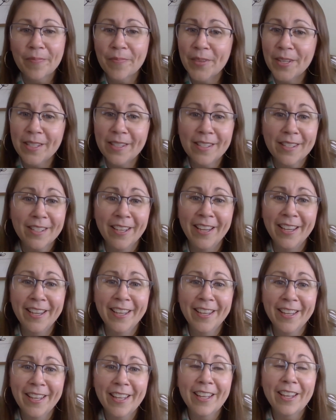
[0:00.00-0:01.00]
It's
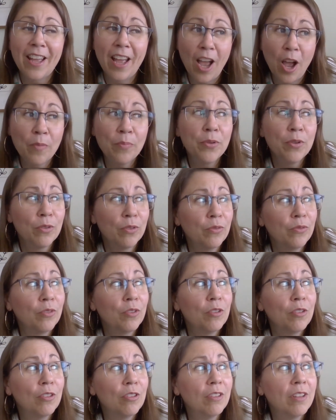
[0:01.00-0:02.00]
a
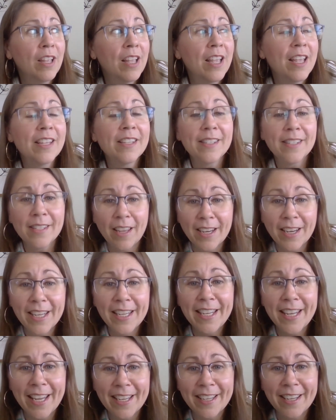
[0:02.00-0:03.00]
beautiful
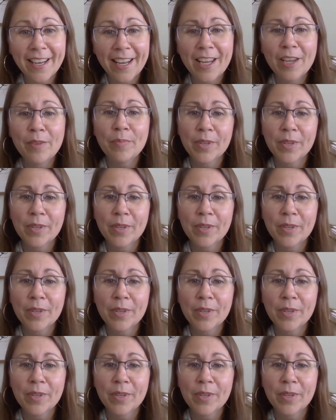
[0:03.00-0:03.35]
sunny day today,